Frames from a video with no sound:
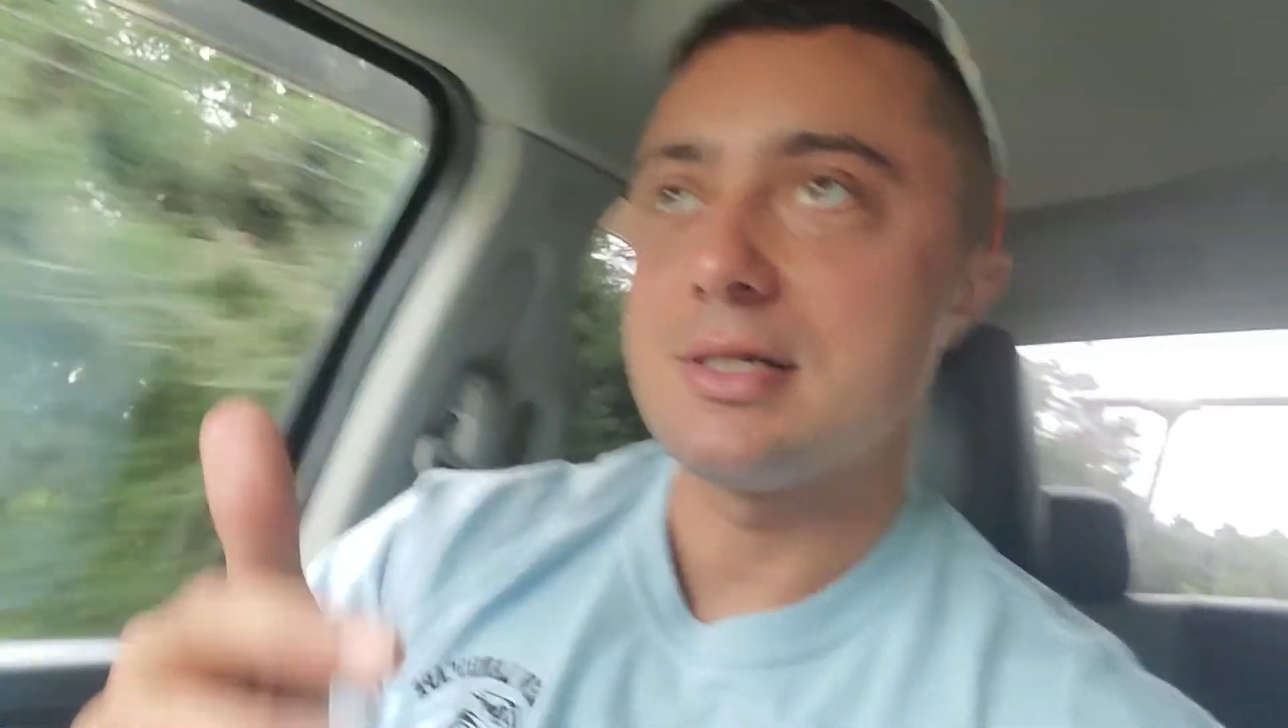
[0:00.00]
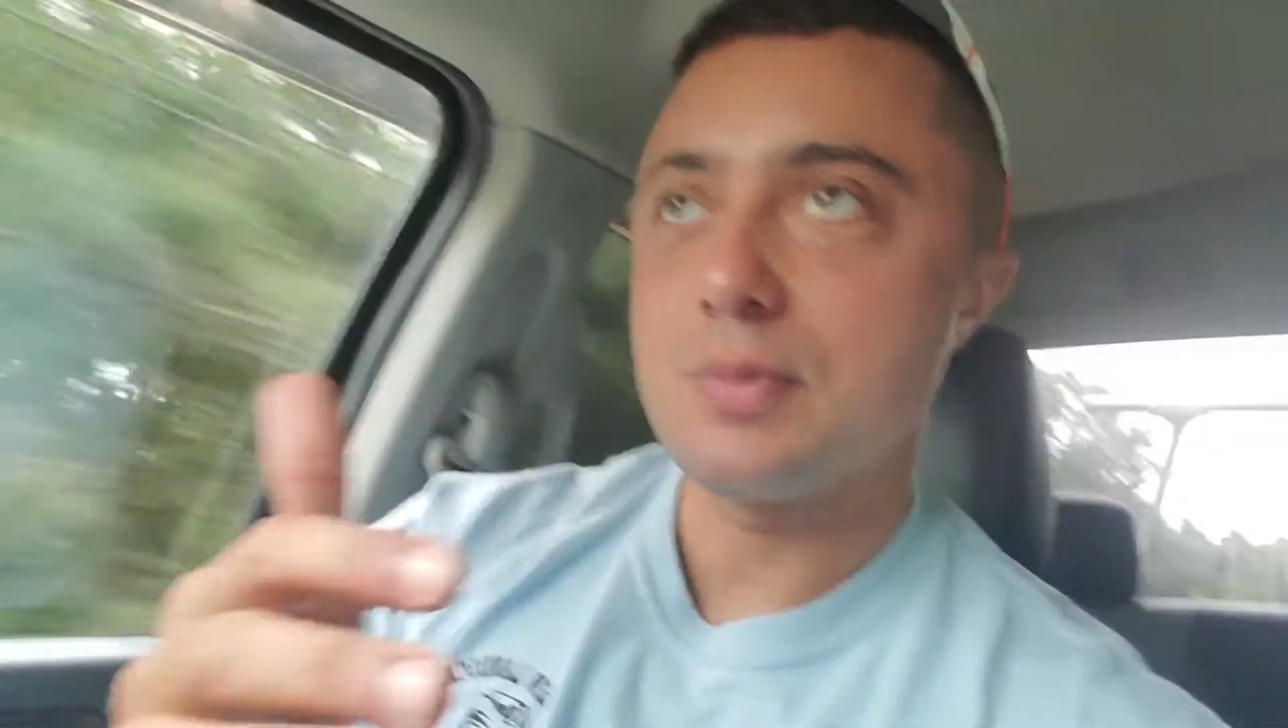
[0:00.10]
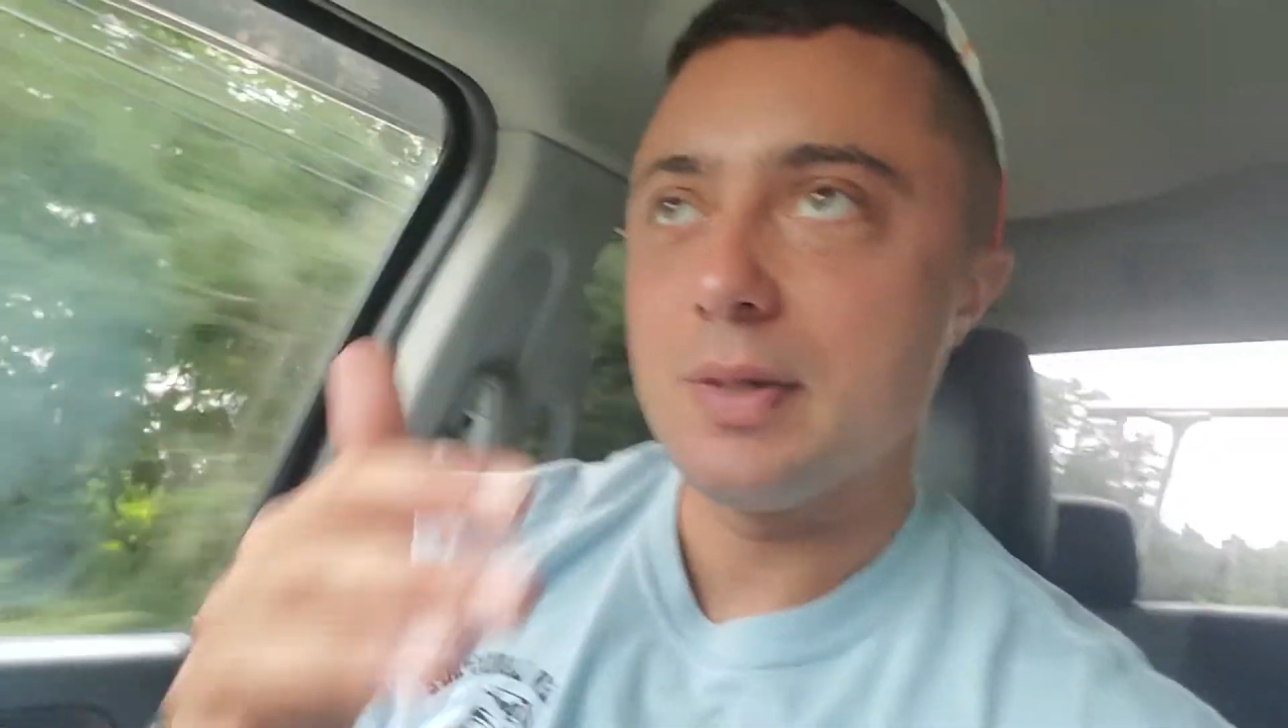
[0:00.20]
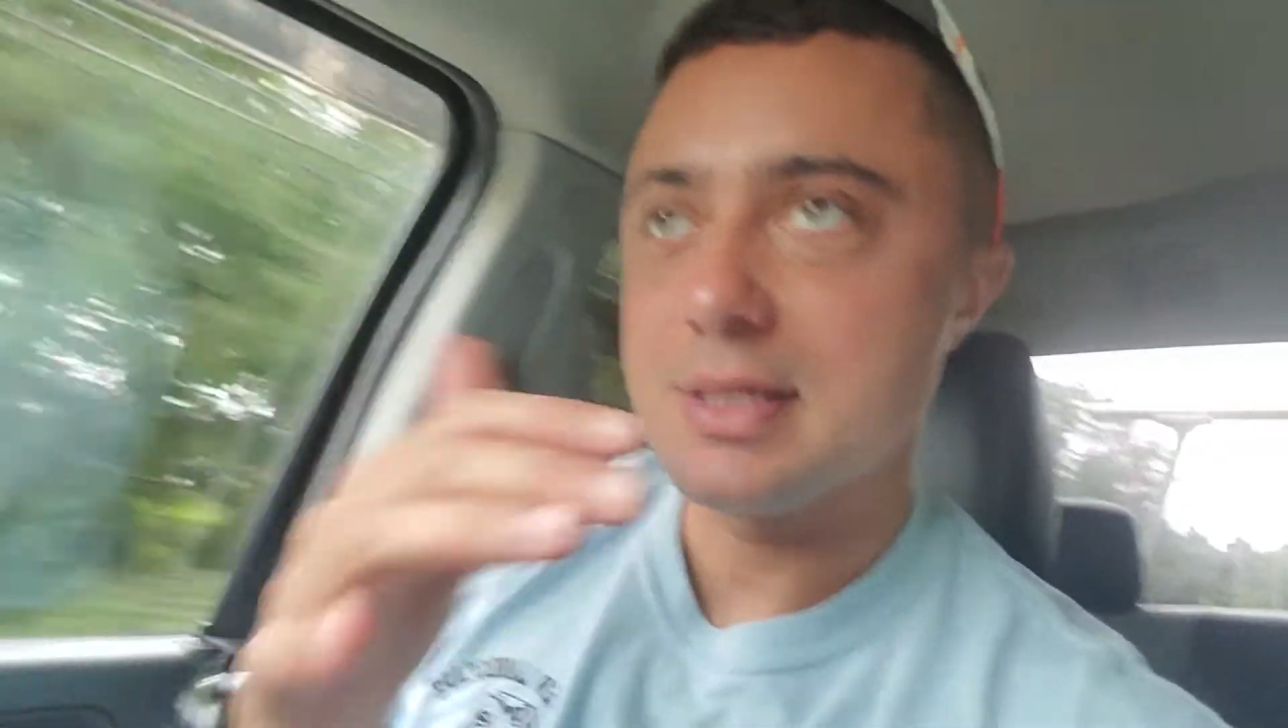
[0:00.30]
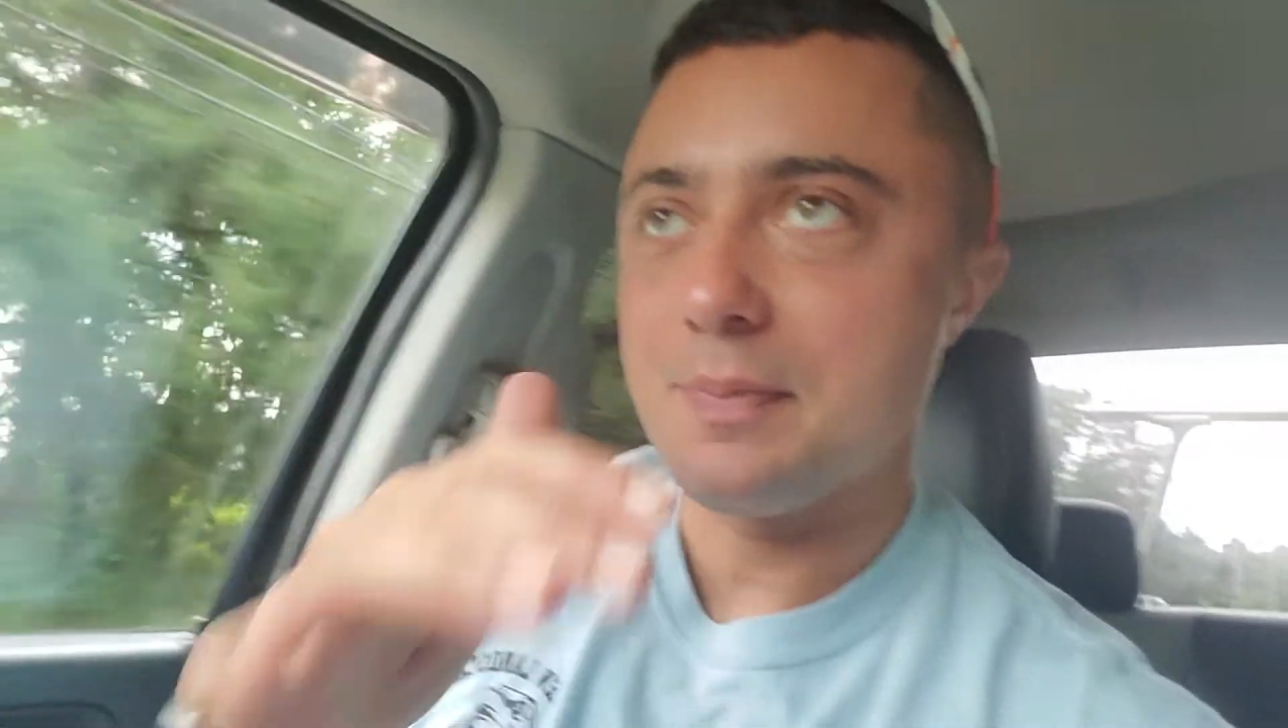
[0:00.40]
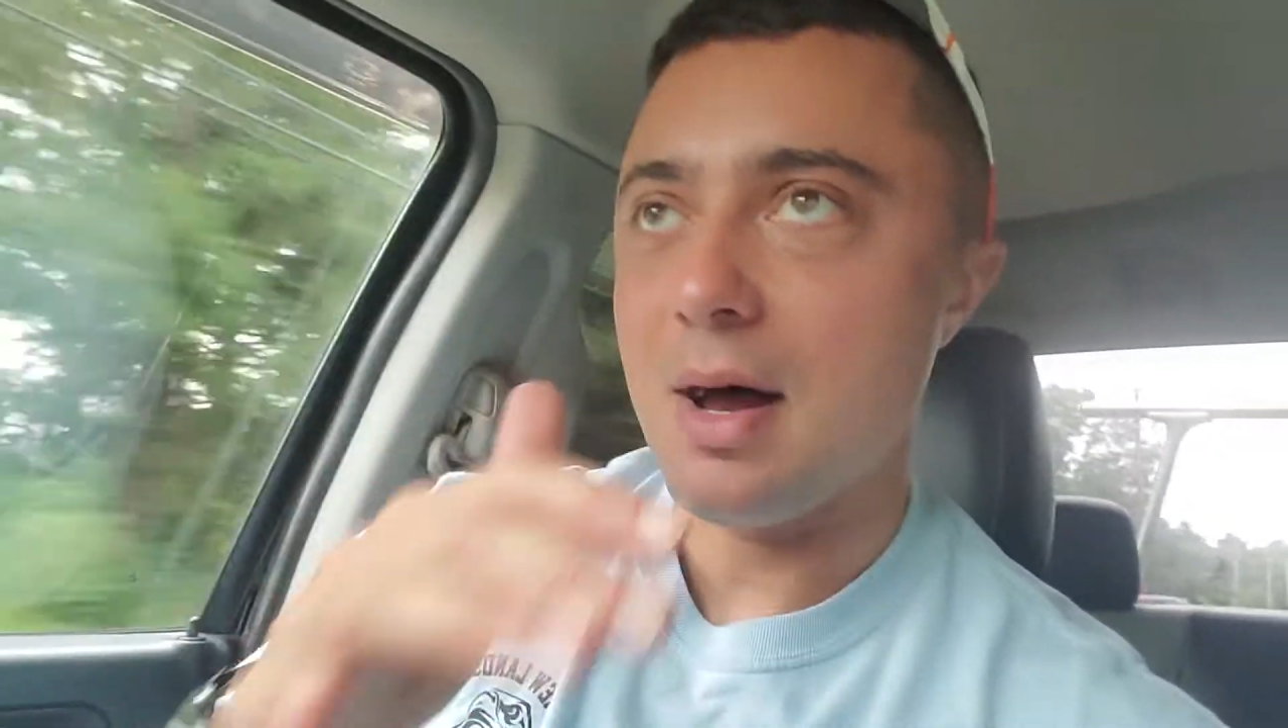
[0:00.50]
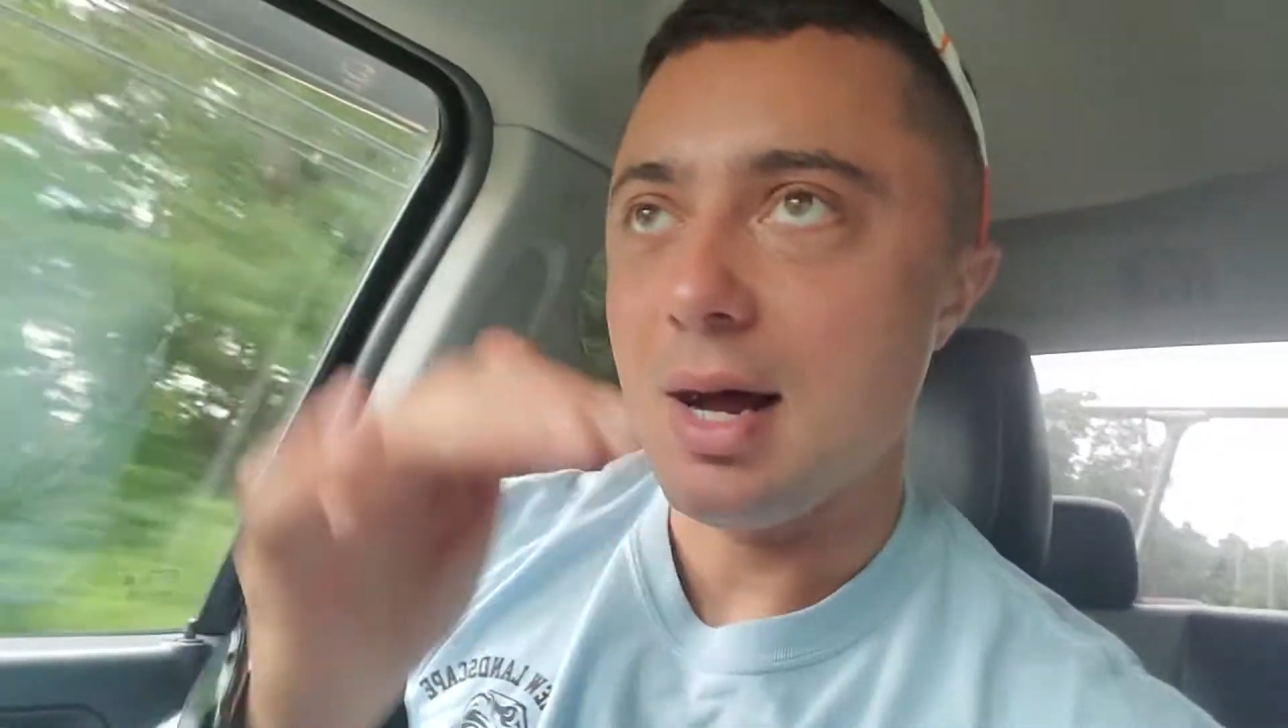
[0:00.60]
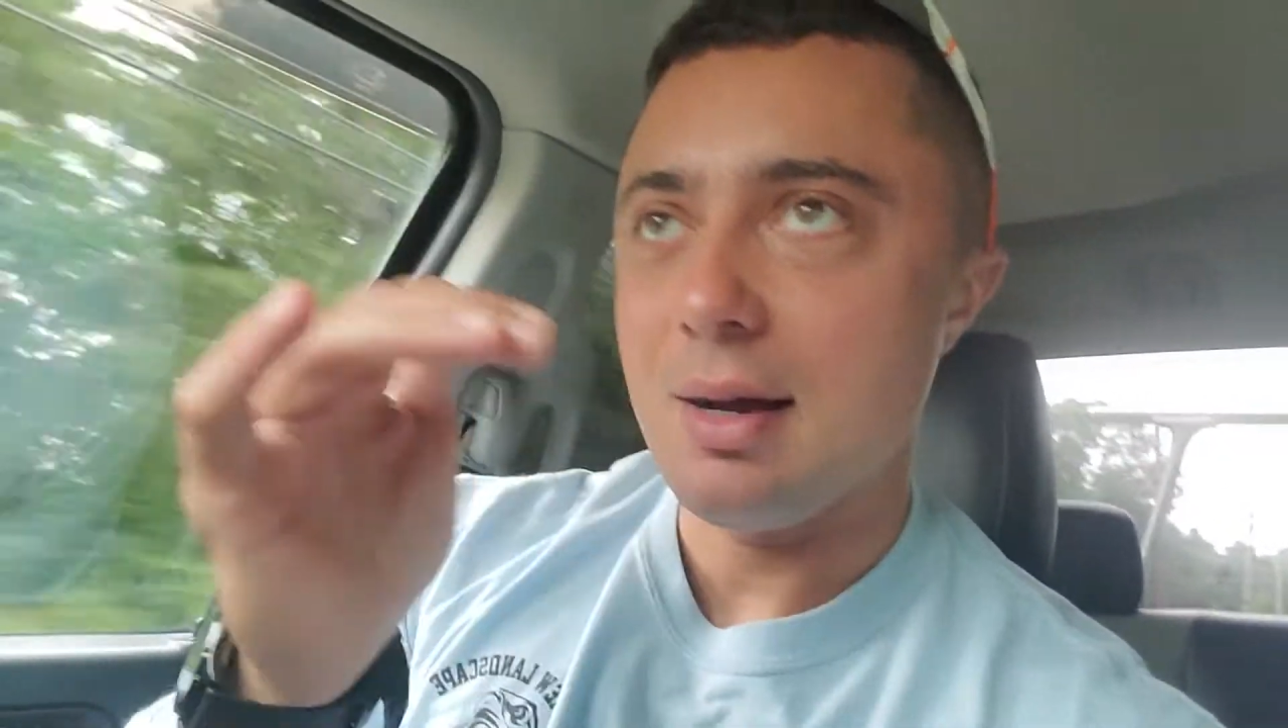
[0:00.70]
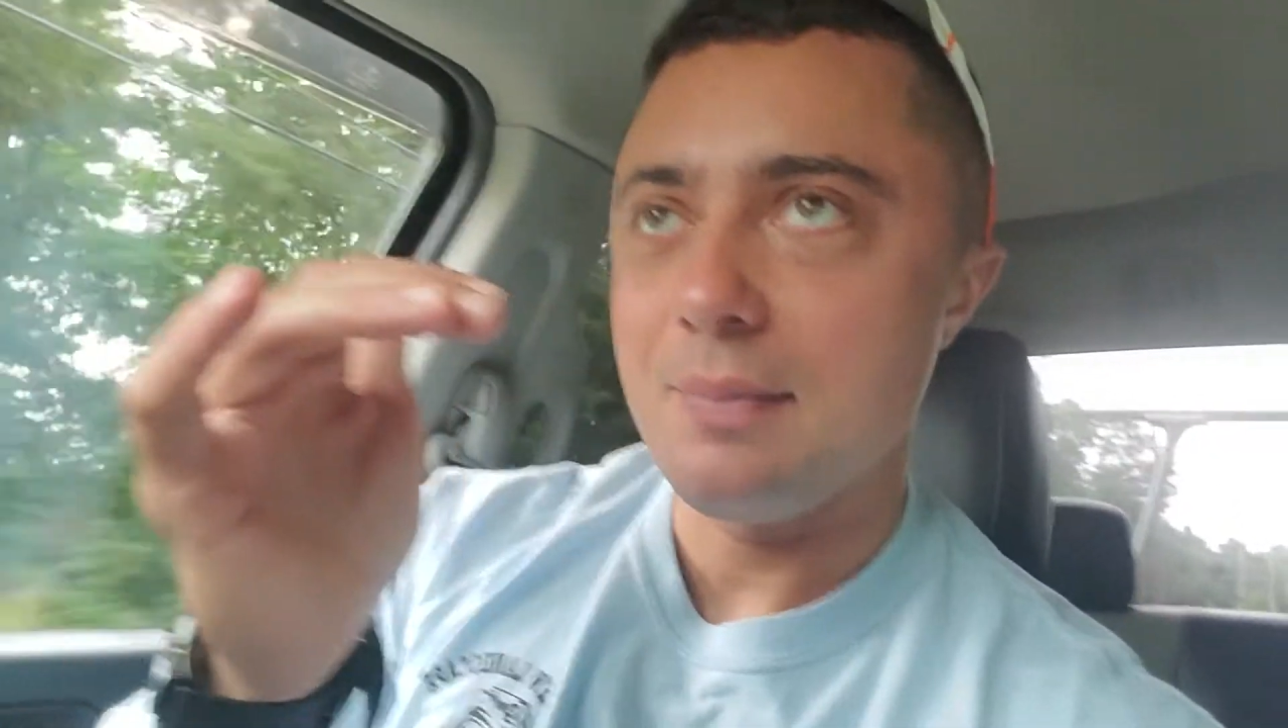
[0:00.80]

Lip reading: sweet spot